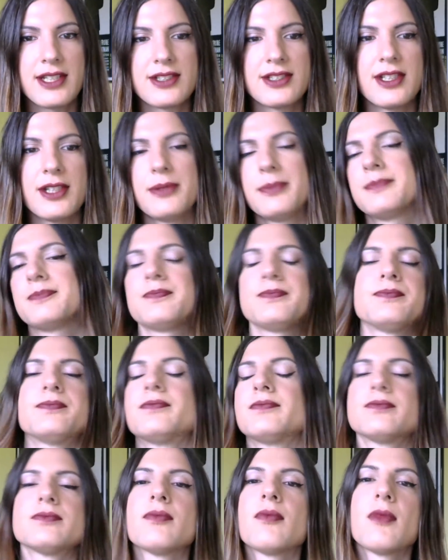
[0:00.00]
so
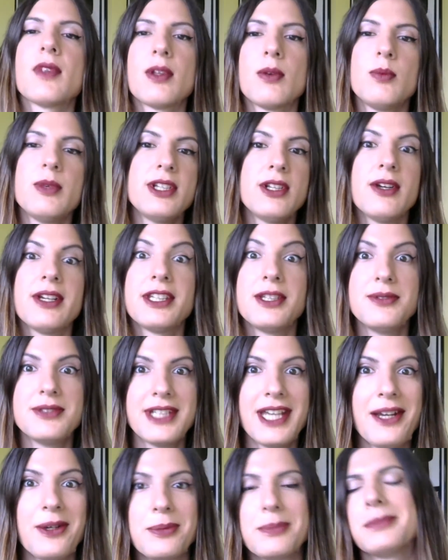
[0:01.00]
we'd like you to
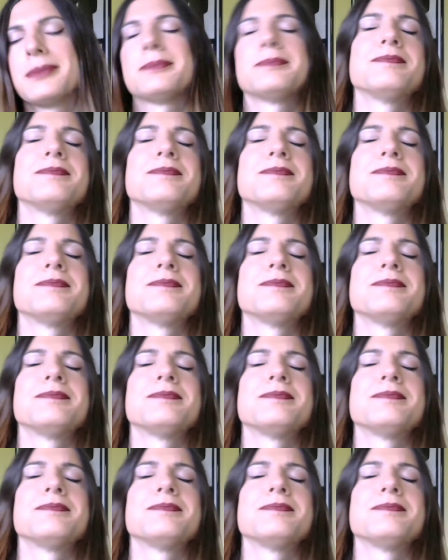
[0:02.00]
help.